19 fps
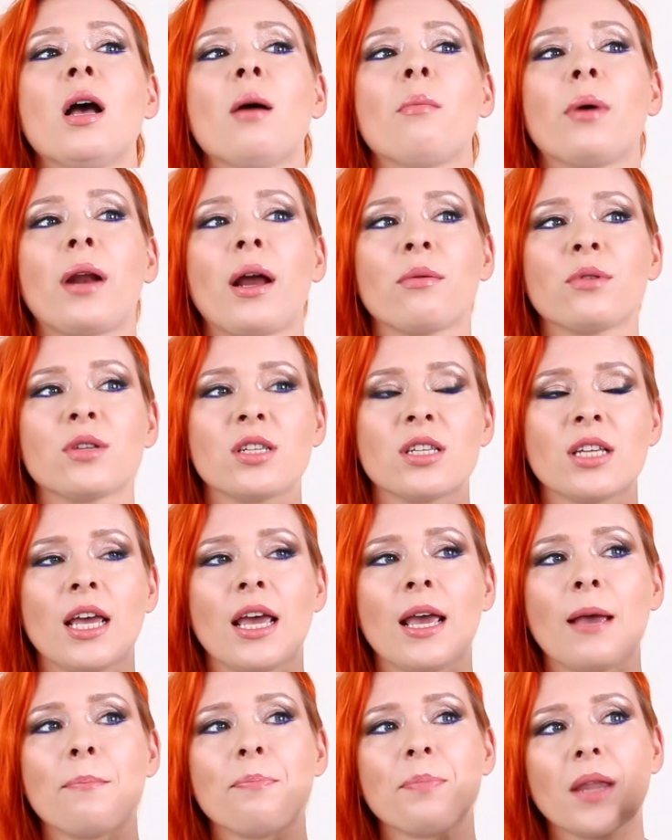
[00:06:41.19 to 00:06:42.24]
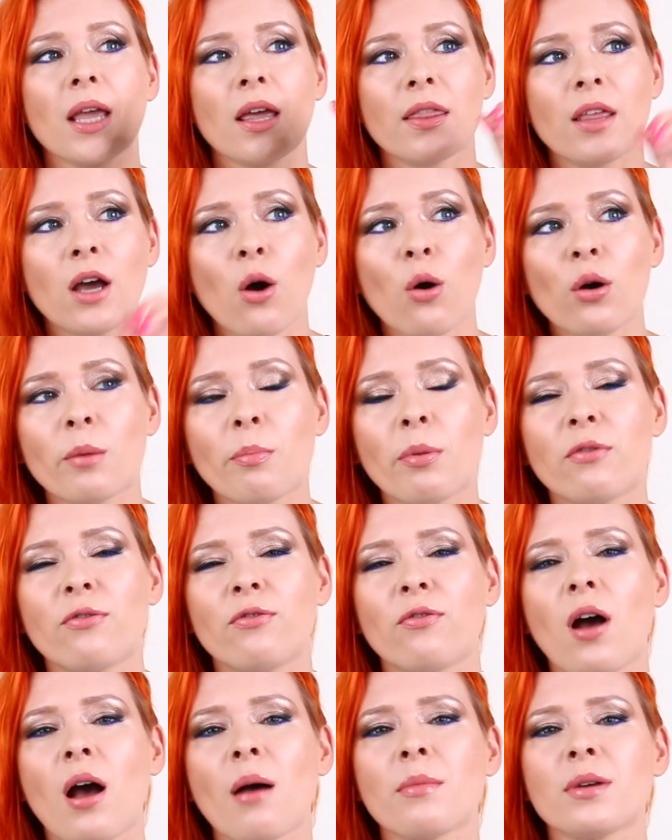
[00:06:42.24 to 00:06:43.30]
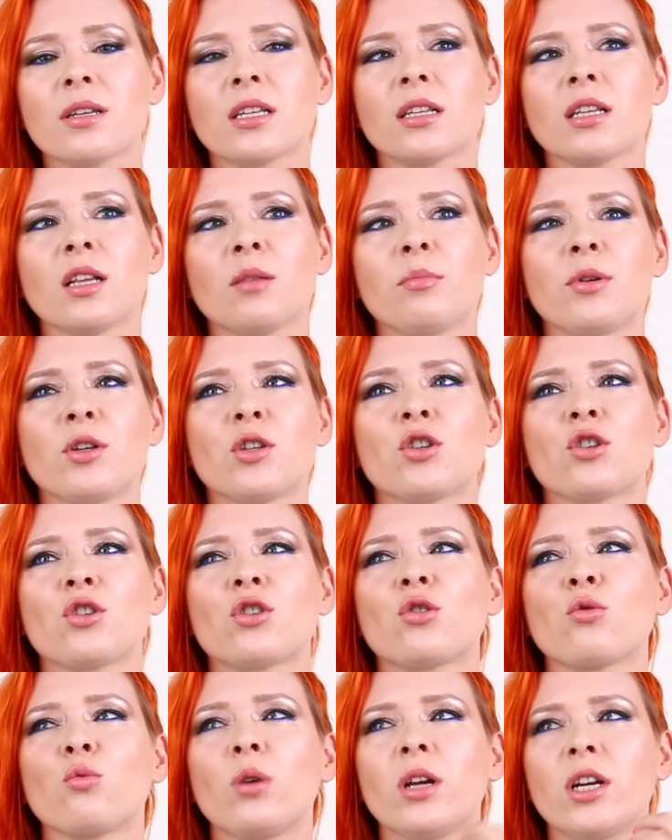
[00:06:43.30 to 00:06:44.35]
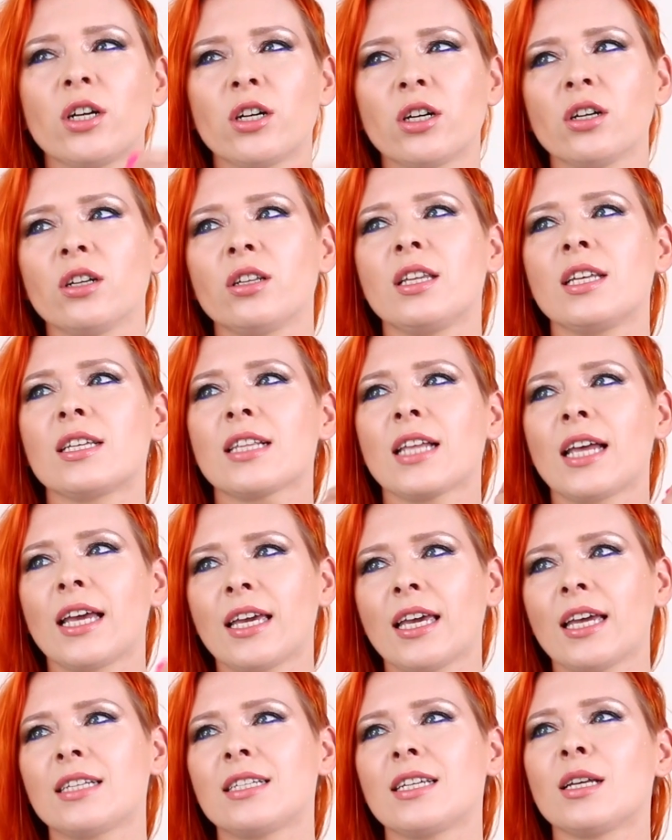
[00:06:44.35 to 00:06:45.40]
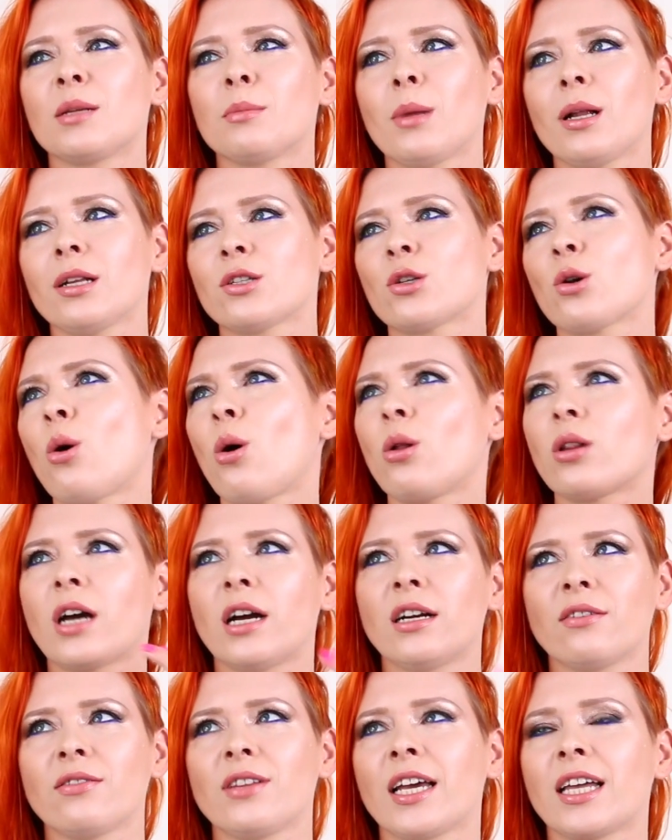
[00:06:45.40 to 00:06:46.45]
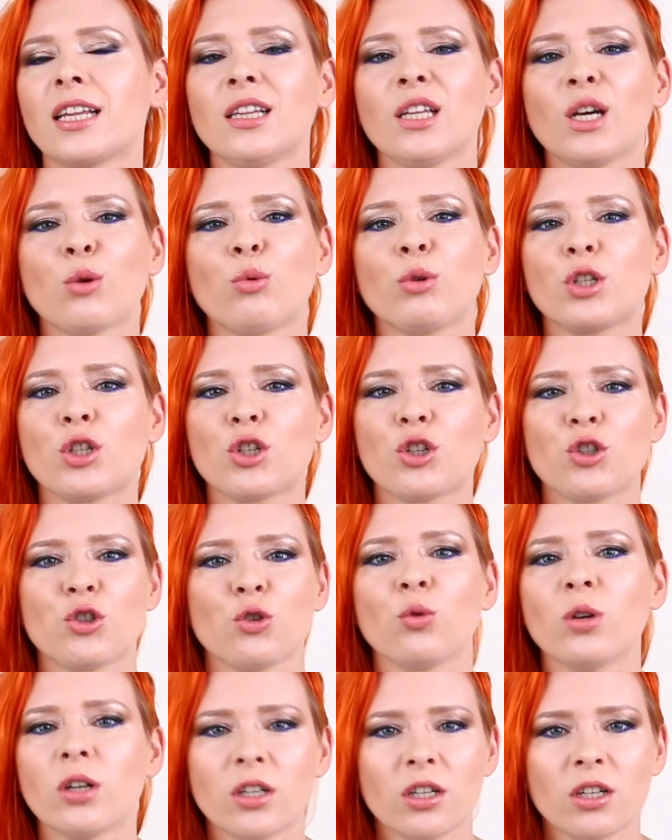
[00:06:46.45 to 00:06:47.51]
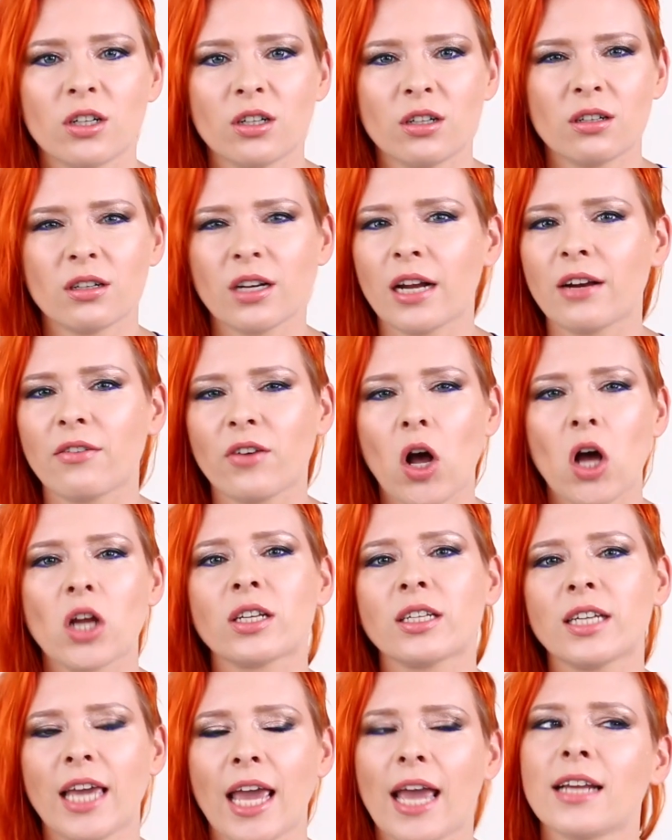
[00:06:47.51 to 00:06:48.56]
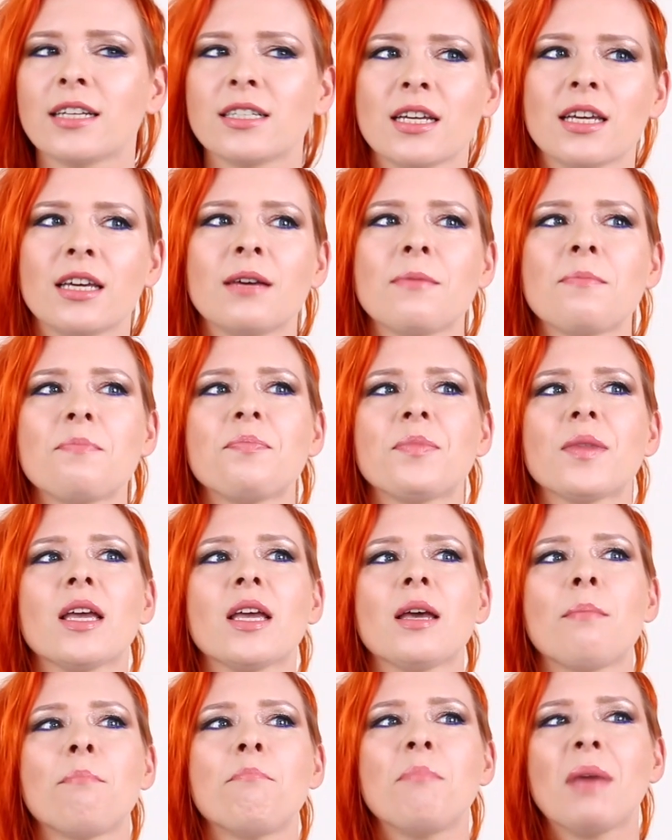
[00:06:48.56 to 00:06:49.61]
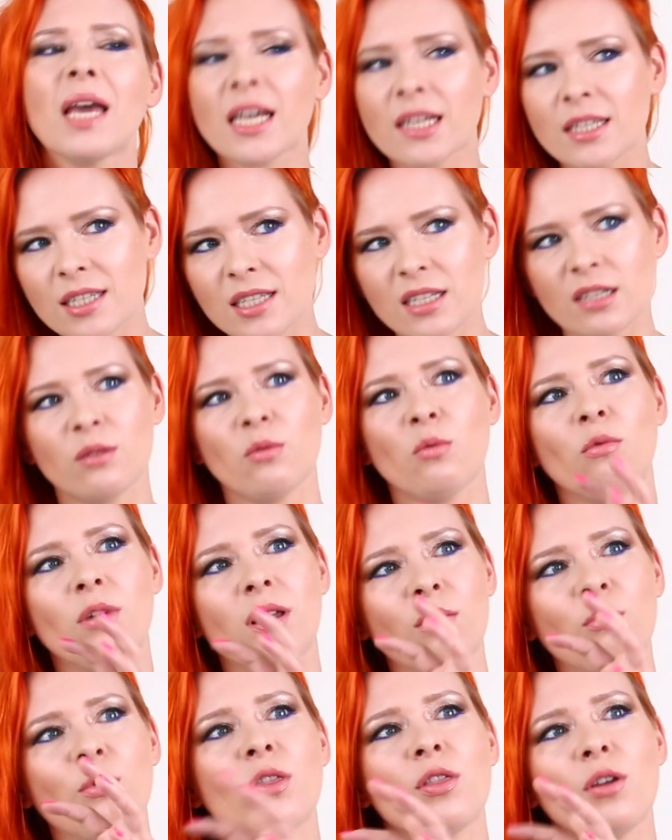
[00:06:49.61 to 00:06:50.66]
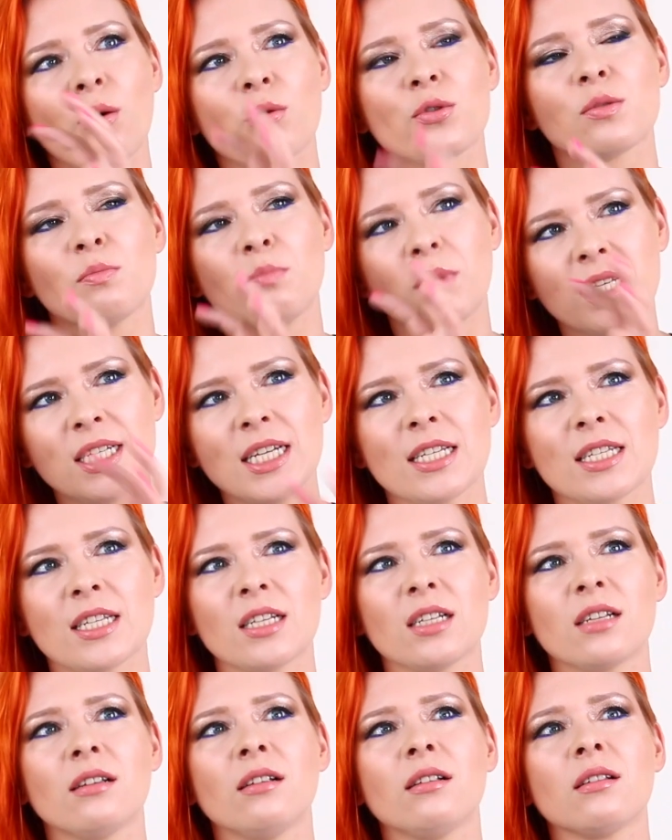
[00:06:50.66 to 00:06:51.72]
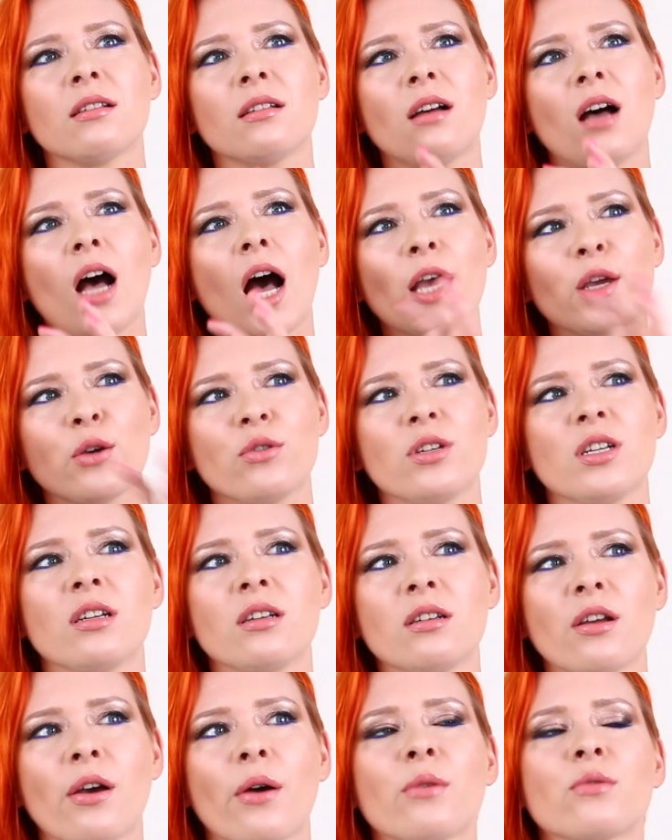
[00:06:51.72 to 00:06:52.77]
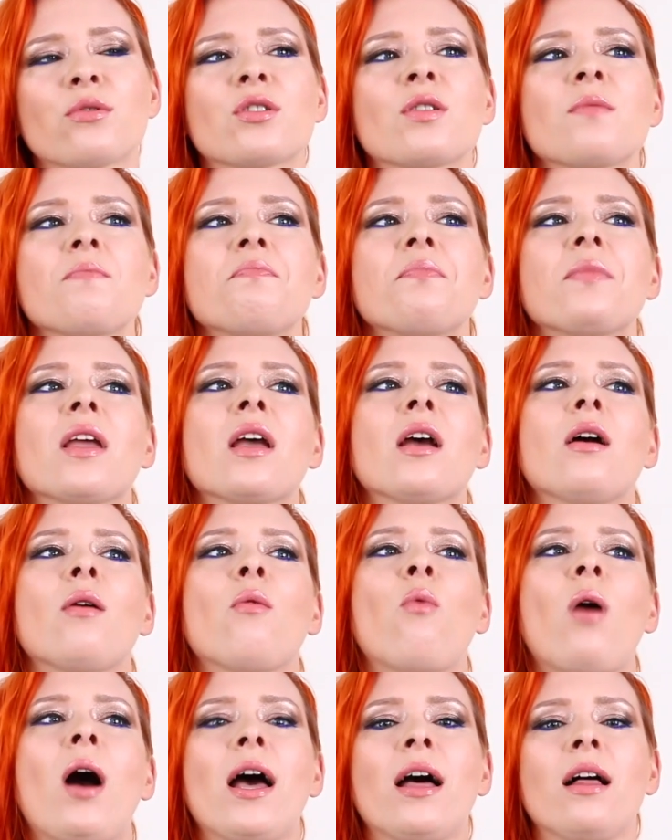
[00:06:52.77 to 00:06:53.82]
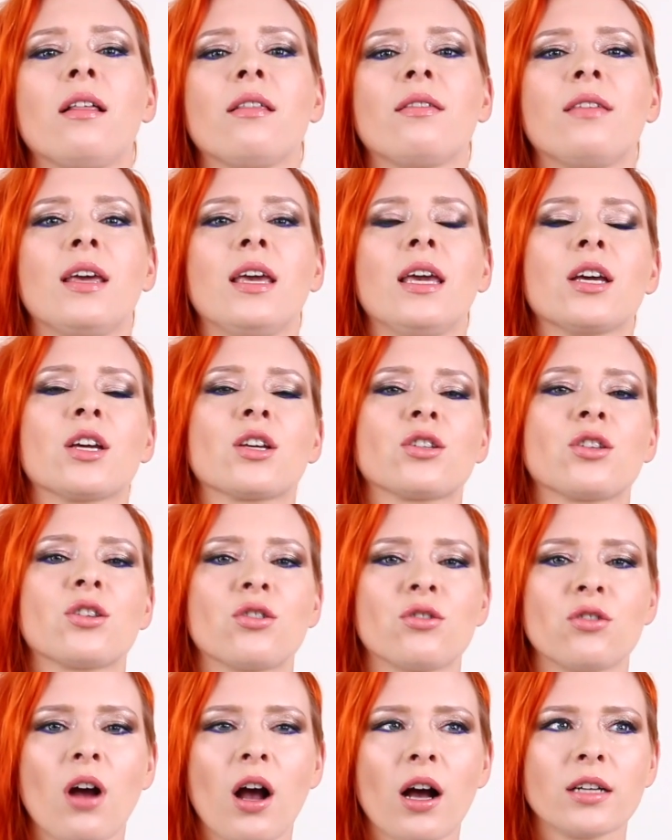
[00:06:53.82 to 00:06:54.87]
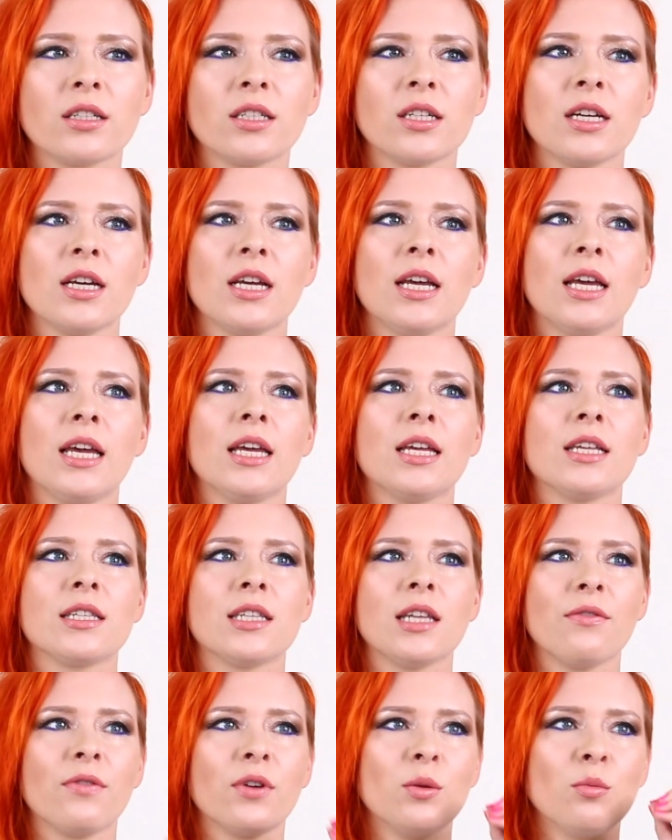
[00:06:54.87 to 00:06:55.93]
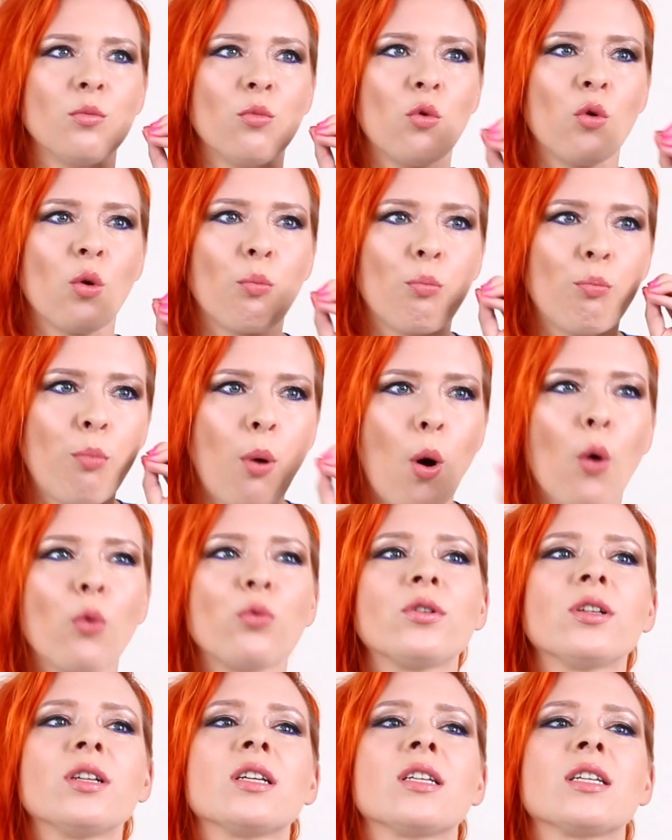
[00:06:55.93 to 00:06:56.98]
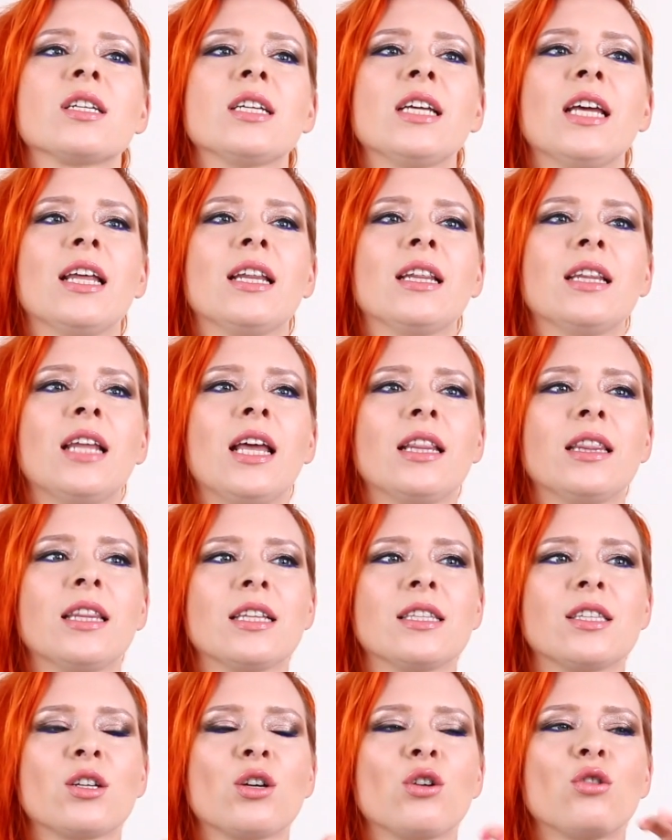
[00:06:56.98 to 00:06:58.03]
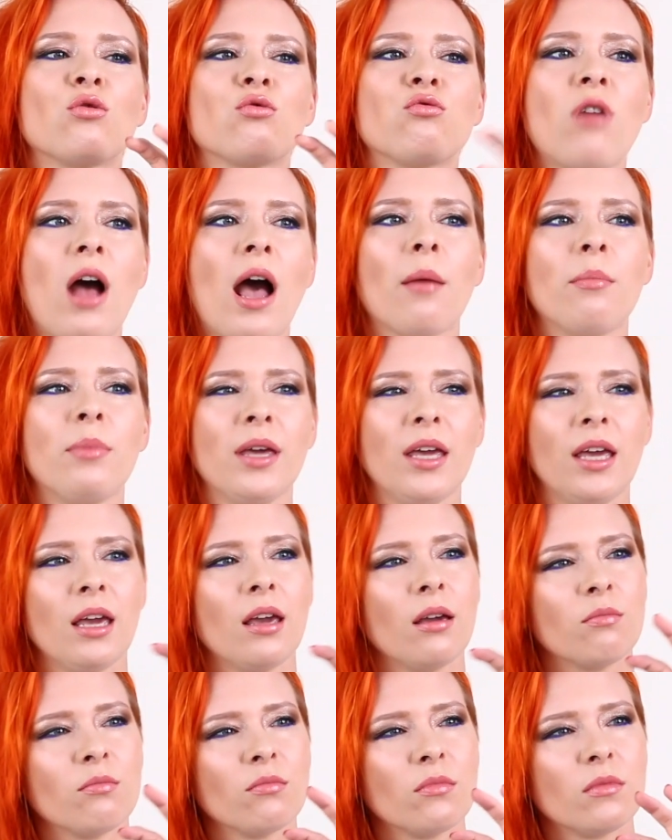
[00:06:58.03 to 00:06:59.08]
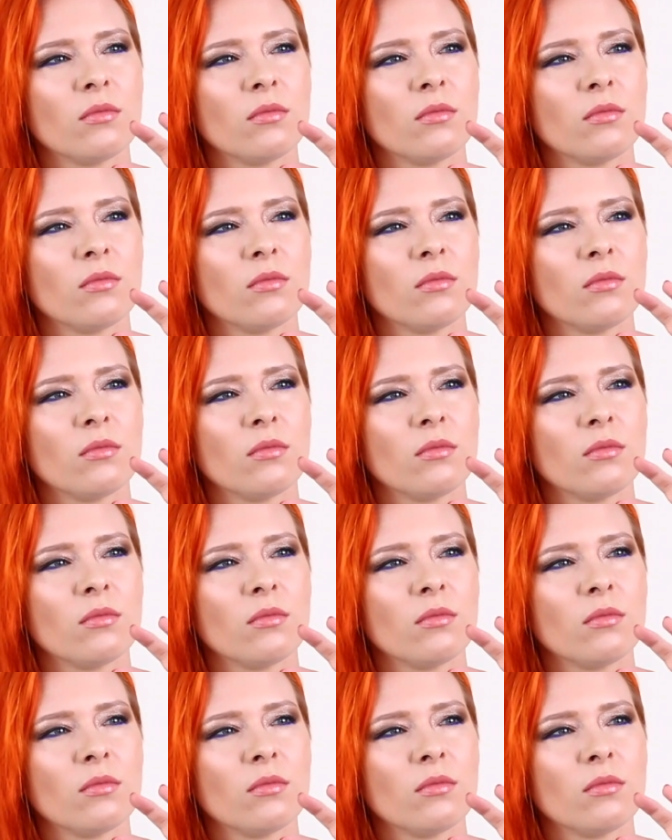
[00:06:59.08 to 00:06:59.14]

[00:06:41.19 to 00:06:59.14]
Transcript: But I would say the eau de parfum is a little bit sweeter, this like ethyl maltol, kind of like liquid sugar, kind of cotton candy, mix with those medicinal iodine notes, while the extract is even more potent in its grabby,